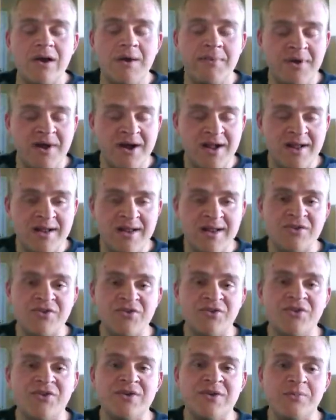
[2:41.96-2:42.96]
Upon
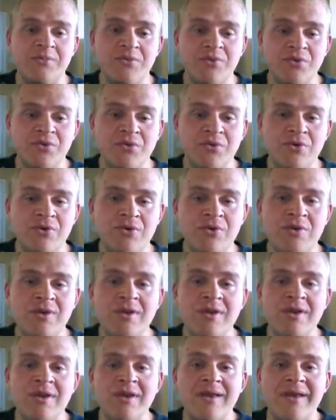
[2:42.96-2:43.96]
entering the pool,
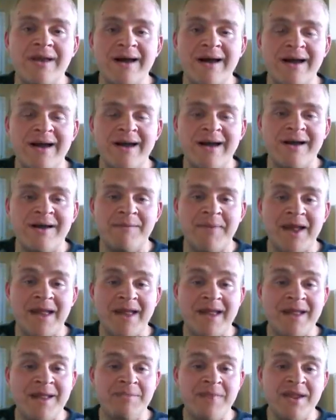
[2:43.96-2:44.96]
my
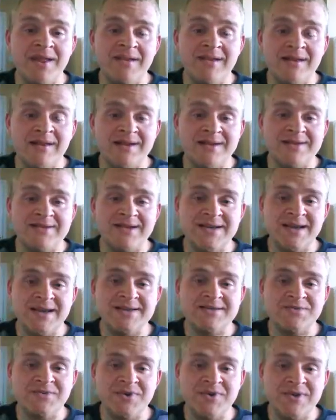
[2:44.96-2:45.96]
head made
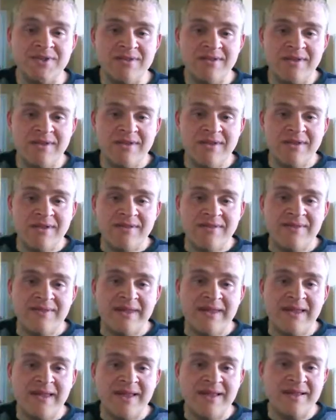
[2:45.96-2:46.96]
contact with
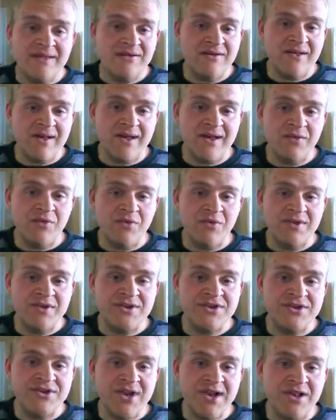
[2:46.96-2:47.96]
the incline where
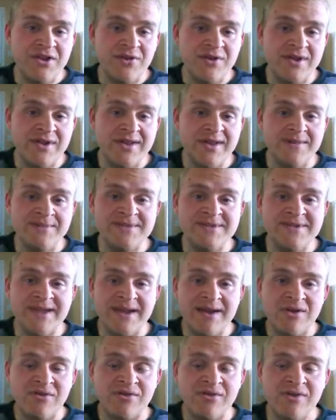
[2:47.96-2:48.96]
the shallow end dips
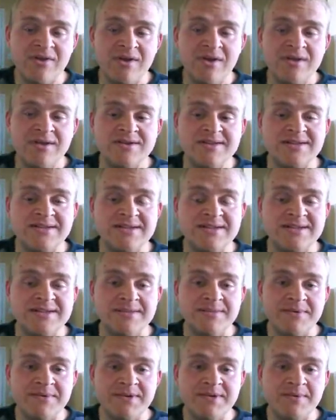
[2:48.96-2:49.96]
down to the
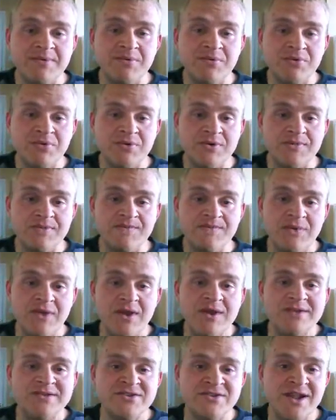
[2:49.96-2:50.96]
deep end of the pool.
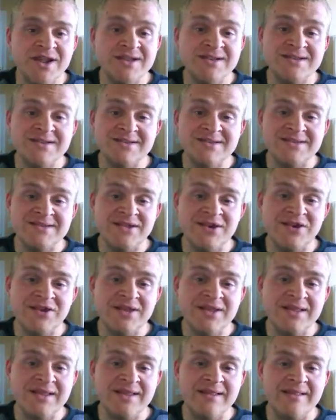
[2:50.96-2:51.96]
So not
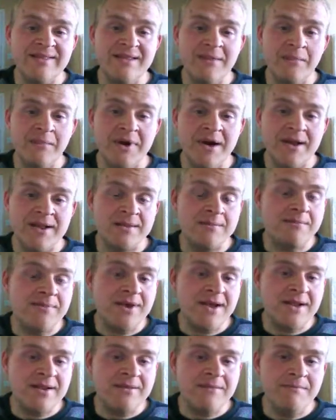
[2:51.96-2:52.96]
necessarily the
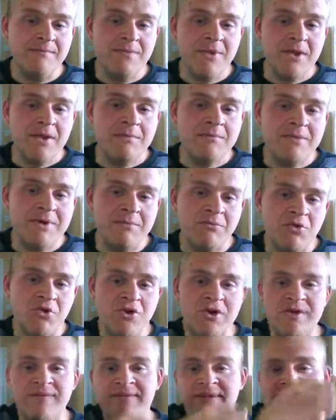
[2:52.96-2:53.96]
bottom, but
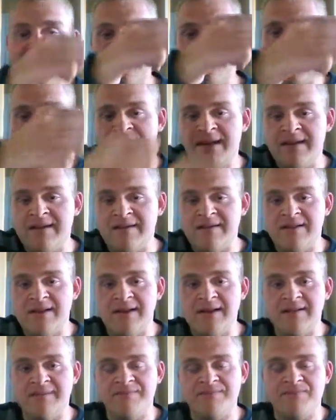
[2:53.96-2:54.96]
more of like the
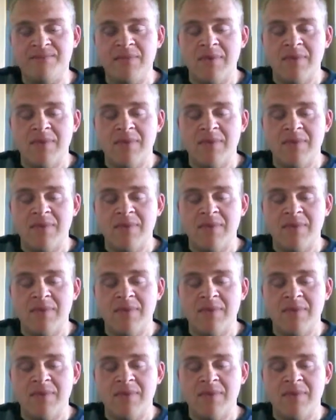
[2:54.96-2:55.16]
incline.